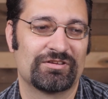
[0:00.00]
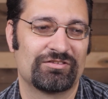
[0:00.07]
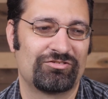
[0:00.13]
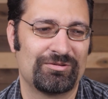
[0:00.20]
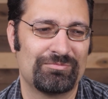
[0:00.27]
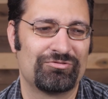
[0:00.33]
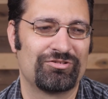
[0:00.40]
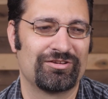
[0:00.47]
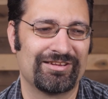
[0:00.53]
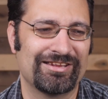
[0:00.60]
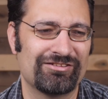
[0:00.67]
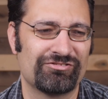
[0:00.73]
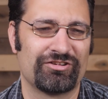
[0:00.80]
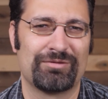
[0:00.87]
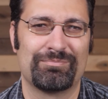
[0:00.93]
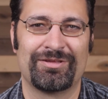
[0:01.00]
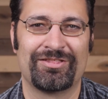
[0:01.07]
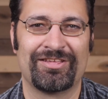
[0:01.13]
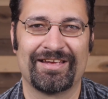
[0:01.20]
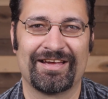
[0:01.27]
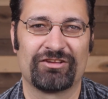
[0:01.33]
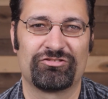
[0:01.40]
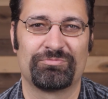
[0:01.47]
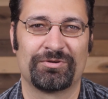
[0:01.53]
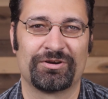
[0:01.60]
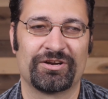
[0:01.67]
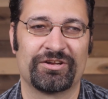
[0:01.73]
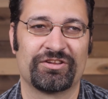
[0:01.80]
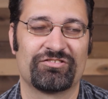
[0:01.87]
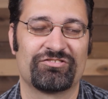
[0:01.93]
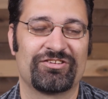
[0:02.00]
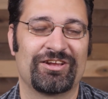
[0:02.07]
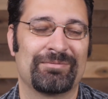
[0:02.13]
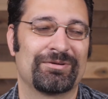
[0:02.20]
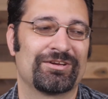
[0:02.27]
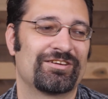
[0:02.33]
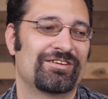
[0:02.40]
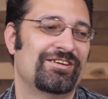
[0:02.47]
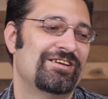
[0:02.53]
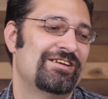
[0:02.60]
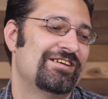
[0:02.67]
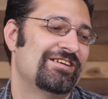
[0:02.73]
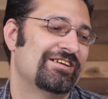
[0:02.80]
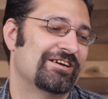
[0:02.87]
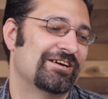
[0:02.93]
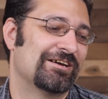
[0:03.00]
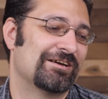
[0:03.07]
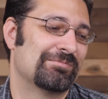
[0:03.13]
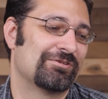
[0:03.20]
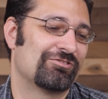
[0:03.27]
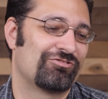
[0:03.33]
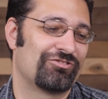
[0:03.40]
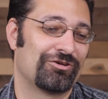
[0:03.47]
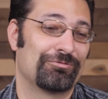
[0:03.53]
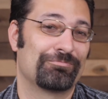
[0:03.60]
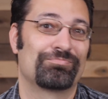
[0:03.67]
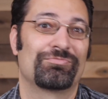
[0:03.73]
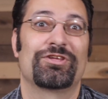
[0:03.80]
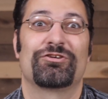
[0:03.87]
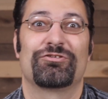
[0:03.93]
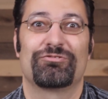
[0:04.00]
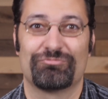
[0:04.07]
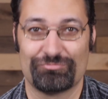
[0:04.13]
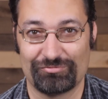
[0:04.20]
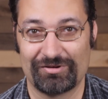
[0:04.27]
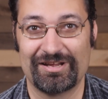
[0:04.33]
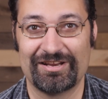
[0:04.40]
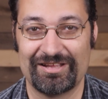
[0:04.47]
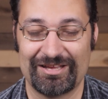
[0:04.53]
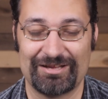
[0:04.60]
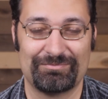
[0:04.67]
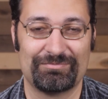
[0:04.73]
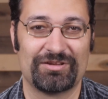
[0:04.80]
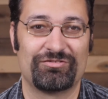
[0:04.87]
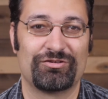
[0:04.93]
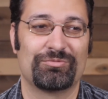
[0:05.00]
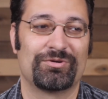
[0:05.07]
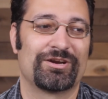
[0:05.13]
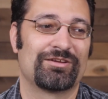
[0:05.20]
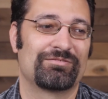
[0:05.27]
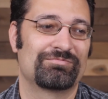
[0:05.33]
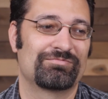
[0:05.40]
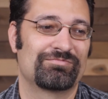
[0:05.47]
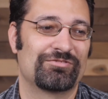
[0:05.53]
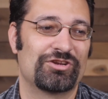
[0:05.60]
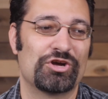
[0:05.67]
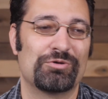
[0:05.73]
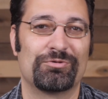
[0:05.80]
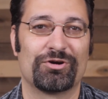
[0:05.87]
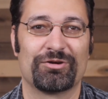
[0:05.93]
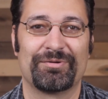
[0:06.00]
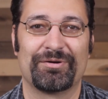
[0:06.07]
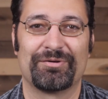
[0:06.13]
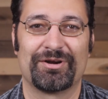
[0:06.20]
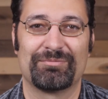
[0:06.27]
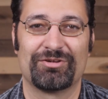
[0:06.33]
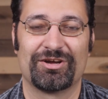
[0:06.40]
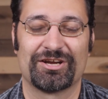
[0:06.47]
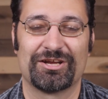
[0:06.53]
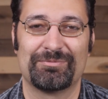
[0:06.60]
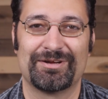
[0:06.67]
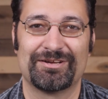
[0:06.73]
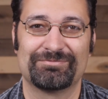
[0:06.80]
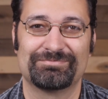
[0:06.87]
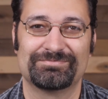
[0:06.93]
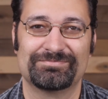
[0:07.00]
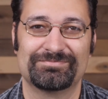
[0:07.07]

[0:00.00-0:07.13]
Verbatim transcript: It seems to easily be the expert on this topic. Um, and so read him if you want to know more about what I'm talking about.